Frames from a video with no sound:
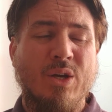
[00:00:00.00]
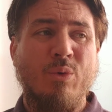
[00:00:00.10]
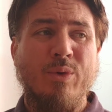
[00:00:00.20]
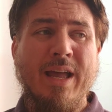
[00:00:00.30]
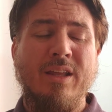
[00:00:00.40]

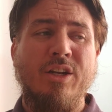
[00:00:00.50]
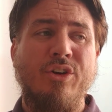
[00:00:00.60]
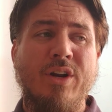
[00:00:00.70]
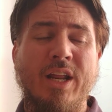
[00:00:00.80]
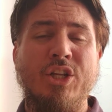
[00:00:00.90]
So in reality,
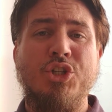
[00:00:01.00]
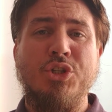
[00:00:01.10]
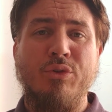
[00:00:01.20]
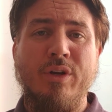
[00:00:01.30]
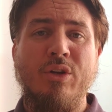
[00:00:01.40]
you're not
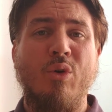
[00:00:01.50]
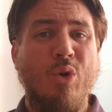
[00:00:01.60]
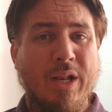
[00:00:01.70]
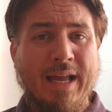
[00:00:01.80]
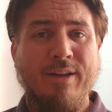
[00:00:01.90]
insuring your
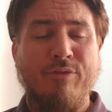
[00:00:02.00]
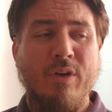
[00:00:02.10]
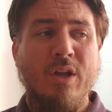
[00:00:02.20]
life,